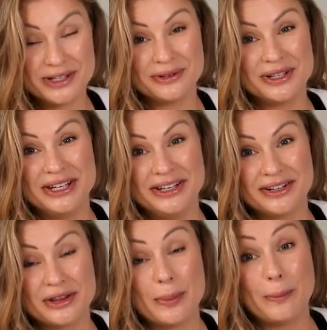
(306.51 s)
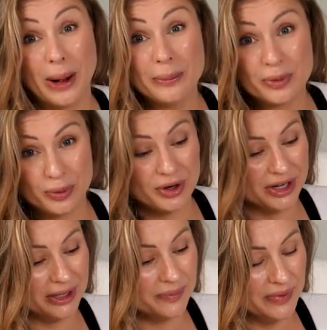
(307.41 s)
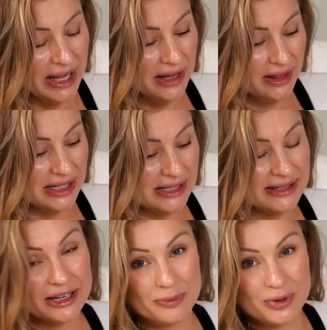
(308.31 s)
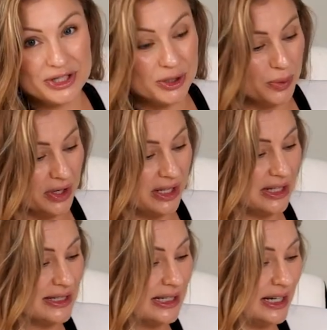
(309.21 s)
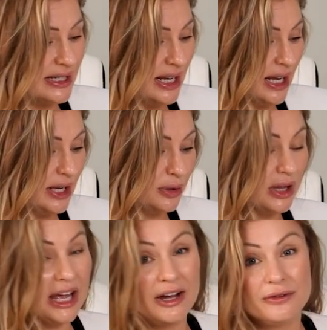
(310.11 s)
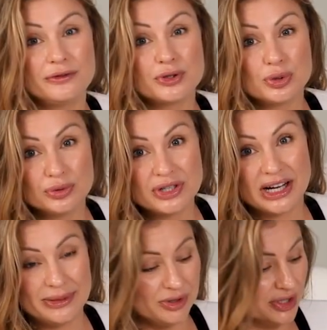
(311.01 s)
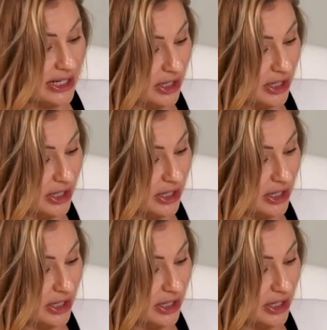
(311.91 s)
You'll hear the pump working. This is the compressor working inside. You'll have two timers